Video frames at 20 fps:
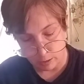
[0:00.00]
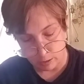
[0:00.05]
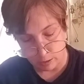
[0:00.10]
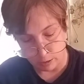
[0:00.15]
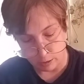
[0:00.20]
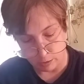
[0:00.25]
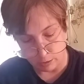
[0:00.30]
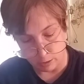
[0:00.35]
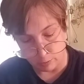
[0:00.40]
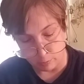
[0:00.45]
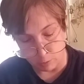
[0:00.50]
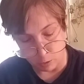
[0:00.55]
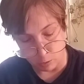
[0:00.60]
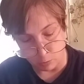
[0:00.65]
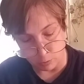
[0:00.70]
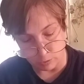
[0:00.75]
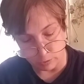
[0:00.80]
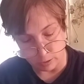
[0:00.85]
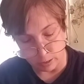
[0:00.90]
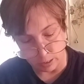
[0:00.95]
and am
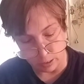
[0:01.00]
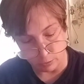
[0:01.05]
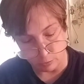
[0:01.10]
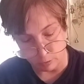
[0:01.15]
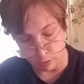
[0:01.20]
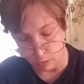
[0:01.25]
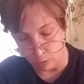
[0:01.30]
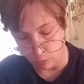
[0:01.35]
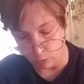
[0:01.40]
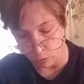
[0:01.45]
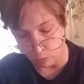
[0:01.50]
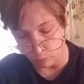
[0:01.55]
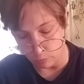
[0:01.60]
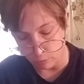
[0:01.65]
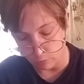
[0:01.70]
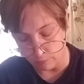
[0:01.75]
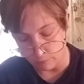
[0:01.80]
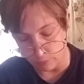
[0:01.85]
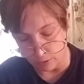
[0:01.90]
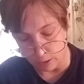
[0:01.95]
always hearing, You don't
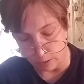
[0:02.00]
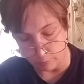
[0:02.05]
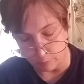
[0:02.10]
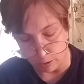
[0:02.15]
find